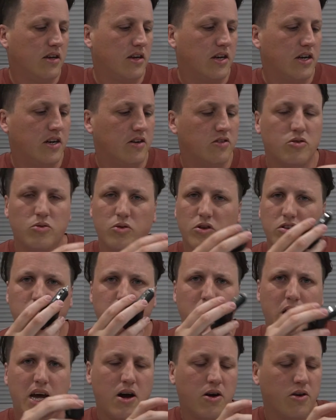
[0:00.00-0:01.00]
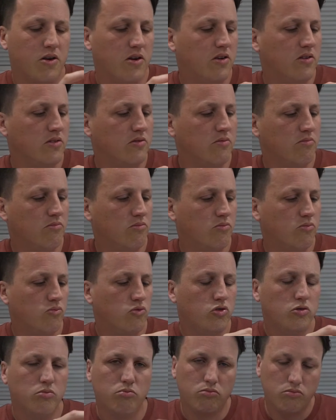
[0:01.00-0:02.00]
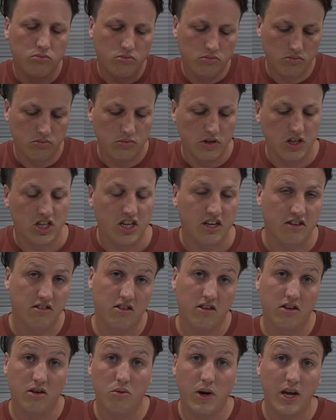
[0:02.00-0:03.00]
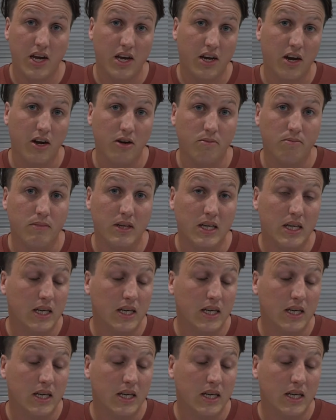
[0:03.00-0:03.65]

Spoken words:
It's always powered on. Oop, adjust it and away you go.